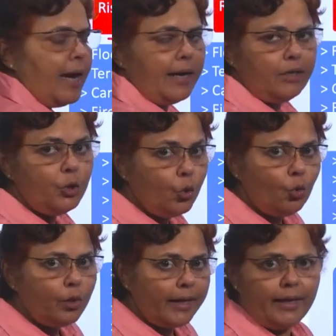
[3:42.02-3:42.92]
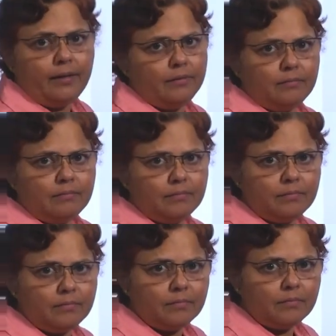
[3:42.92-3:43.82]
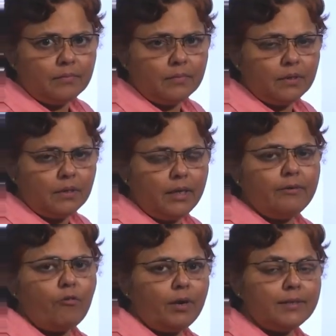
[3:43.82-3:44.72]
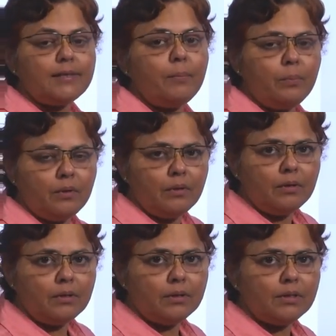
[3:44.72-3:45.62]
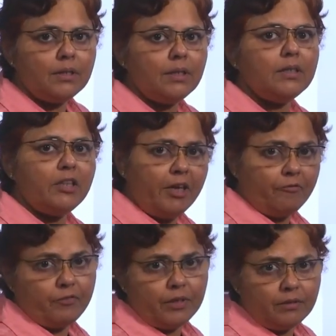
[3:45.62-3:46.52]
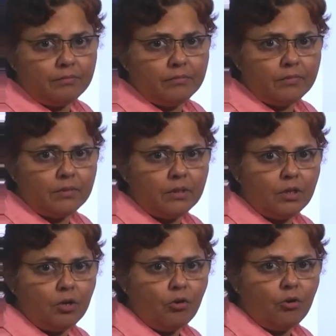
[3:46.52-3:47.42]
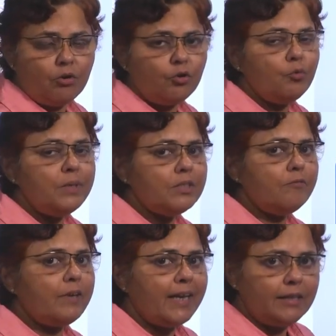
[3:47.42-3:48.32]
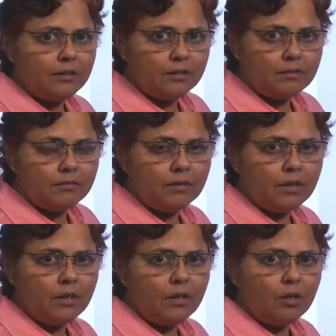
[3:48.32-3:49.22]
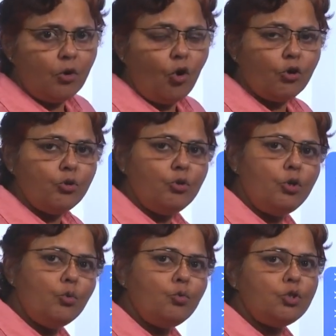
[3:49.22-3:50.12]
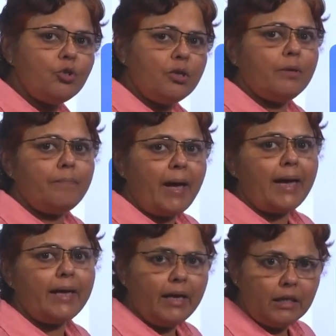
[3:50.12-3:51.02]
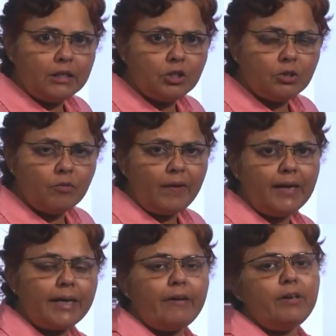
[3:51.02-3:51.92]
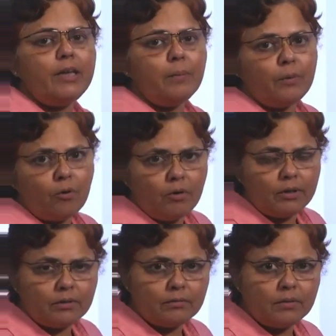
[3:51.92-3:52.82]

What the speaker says: and no gain. Like for example, theft, or you miss a flight, or you lose your baggage while traveling abroad.